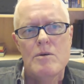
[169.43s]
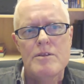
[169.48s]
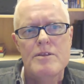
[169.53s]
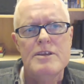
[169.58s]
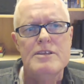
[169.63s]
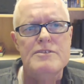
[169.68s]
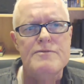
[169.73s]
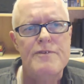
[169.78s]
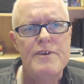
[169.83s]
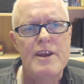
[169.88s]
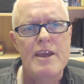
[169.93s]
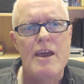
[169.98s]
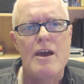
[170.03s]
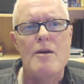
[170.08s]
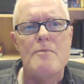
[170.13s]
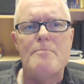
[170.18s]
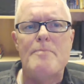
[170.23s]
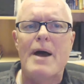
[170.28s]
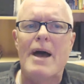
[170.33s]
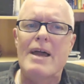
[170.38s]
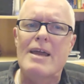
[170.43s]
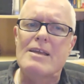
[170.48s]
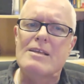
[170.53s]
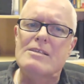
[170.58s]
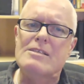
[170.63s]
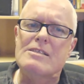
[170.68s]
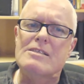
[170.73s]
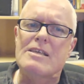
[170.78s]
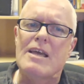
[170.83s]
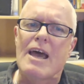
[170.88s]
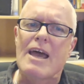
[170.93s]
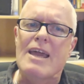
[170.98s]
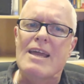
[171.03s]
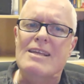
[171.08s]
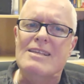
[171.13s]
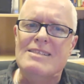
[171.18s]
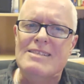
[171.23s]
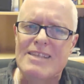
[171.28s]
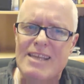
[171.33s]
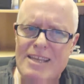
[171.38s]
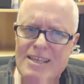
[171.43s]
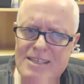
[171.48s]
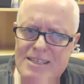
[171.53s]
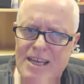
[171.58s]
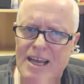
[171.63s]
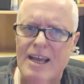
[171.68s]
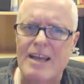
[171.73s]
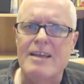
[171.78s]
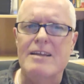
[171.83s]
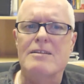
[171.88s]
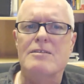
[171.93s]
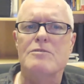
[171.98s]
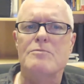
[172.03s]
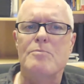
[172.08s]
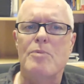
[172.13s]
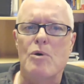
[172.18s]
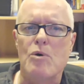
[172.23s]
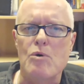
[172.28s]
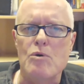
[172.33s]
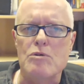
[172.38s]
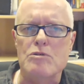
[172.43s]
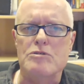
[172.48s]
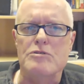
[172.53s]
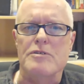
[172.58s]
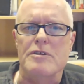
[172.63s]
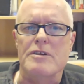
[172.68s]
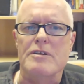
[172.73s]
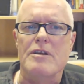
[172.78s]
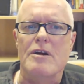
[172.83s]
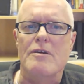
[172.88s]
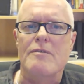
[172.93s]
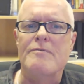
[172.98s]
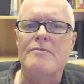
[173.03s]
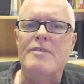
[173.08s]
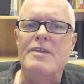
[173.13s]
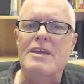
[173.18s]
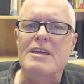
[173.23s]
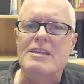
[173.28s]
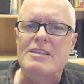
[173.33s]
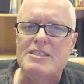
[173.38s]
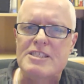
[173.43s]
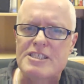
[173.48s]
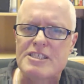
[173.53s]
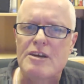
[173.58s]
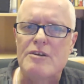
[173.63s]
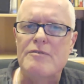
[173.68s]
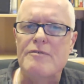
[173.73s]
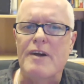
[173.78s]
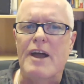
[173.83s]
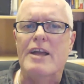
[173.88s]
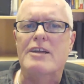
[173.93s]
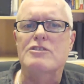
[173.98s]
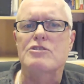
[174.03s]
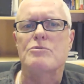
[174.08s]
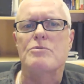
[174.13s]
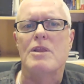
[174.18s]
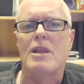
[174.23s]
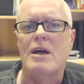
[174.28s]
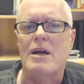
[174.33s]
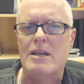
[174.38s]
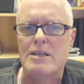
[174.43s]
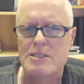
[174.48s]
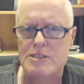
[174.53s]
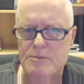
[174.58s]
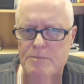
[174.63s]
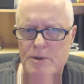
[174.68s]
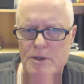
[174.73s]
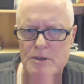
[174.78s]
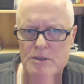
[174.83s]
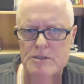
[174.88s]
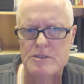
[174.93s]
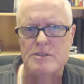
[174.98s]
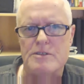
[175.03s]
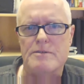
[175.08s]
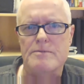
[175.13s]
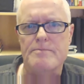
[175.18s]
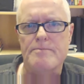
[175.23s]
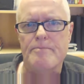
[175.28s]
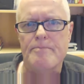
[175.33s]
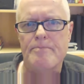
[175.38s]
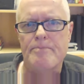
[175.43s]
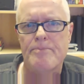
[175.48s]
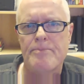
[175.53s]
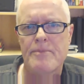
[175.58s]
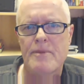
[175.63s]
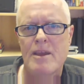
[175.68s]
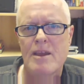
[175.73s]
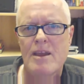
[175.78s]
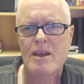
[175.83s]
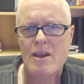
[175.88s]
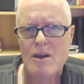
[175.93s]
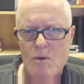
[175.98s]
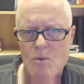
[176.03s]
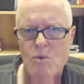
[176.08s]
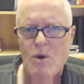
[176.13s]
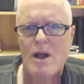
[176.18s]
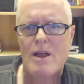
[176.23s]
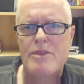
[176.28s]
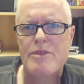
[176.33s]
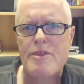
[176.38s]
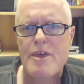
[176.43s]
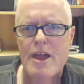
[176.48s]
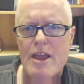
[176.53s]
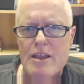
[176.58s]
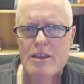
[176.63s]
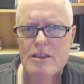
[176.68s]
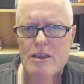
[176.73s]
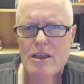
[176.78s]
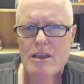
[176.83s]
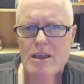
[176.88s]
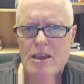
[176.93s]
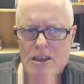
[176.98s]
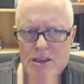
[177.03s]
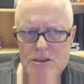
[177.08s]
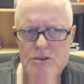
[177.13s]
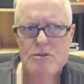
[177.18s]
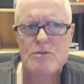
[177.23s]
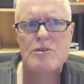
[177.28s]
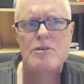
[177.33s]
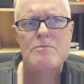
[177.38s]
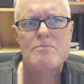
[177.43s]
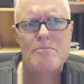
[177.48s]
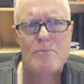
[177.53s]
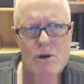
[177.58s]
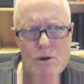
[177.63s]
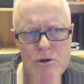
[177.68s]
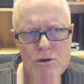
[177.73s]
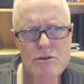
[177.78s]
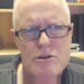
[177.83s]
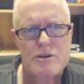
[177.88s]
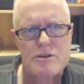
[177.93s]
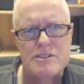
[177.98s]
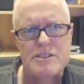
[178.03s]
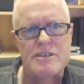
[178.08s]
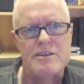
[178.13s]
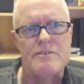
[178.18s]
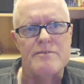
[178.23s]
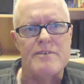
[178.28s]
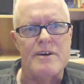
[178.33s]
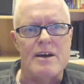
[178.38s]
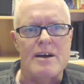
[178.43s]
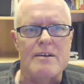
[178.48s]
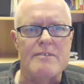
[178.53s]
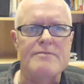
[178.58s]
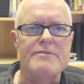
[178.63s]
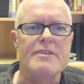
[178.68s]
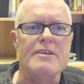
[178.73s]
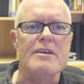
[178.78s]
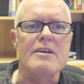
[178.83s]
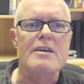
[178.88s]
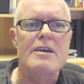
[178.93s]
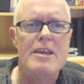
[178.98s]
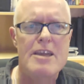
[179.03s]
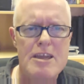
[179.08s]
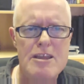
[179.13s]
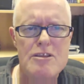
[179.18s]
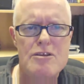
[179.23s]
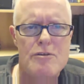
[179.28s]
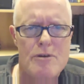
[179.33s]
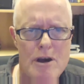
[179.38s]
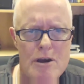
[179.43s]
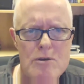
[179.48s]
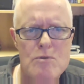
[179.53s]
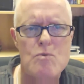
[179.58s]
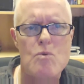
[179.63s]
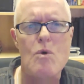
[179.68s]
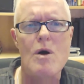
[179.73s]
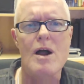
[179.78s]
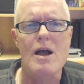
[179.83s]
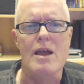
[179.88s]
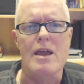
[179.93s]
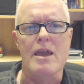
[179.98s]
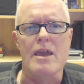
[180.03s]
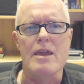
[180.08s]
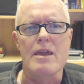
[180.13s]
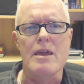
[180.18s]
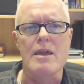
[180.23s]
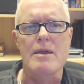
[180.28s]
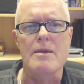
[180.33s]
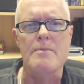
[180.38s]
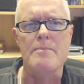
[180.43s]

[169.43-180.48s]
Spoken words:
Well, this video paints a detailed portrait of the self-actualized person, one that you can model yourself after in your own way.